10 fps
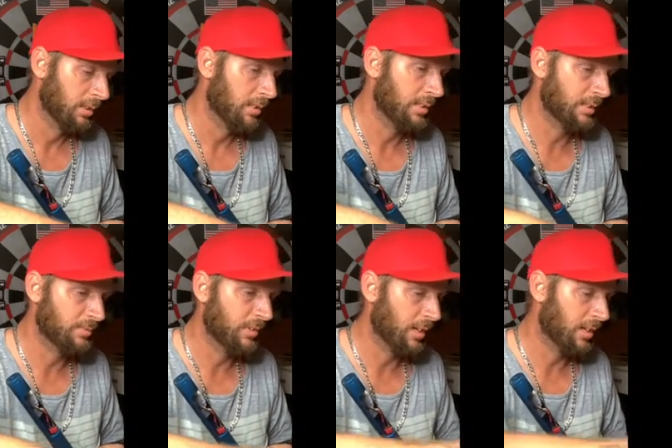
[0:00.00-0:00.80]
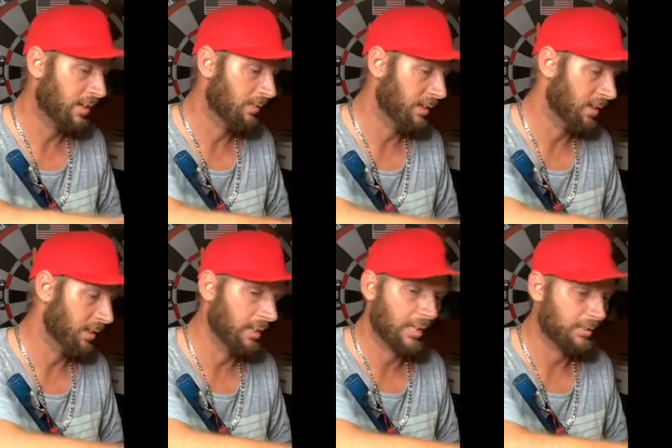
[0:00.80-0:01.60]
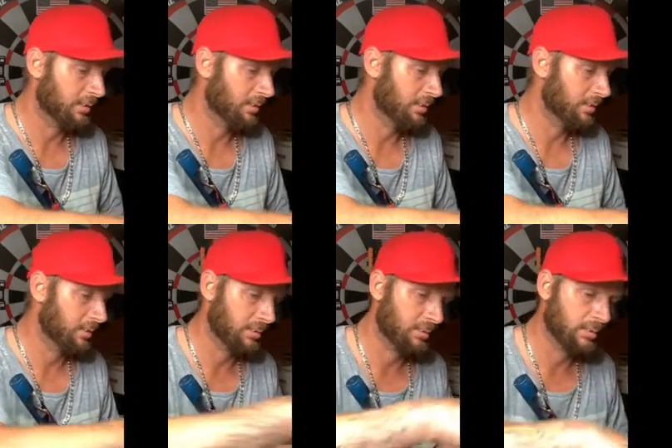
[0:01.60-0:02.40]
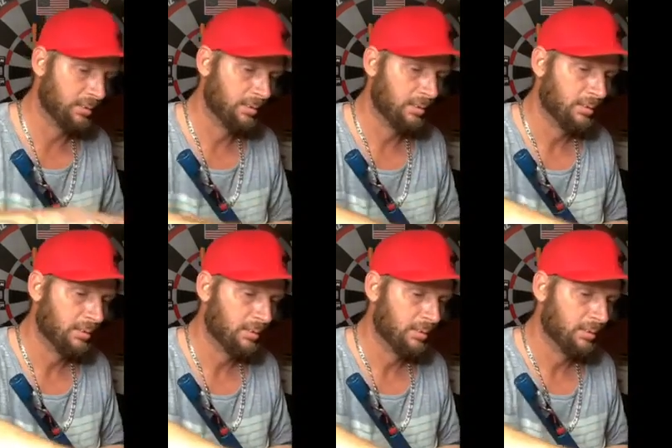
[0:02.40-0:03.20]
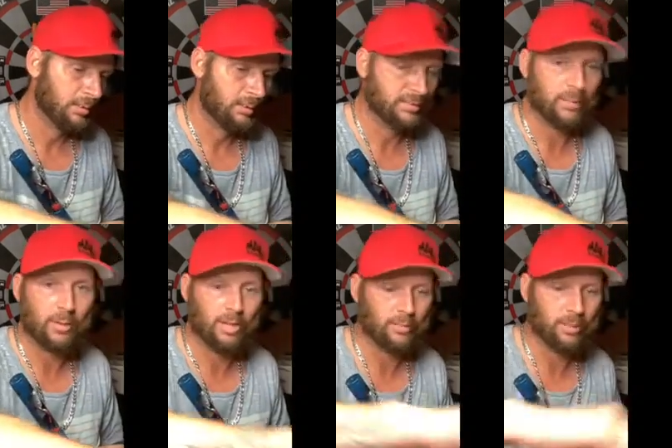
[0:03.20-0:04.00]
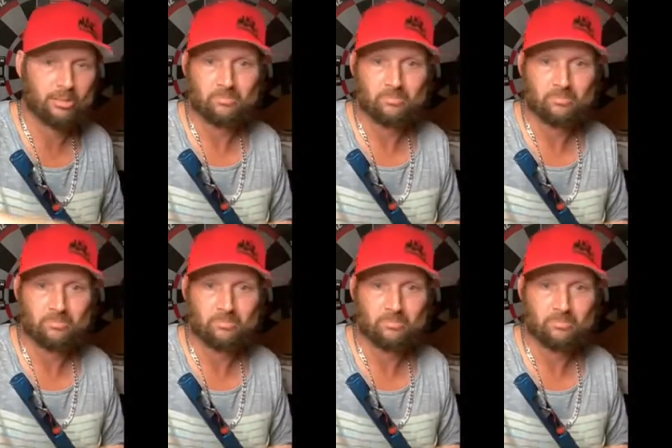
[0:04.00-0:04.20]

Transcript: It's very heavy, I ain't gonna lie to you. Does that bother me?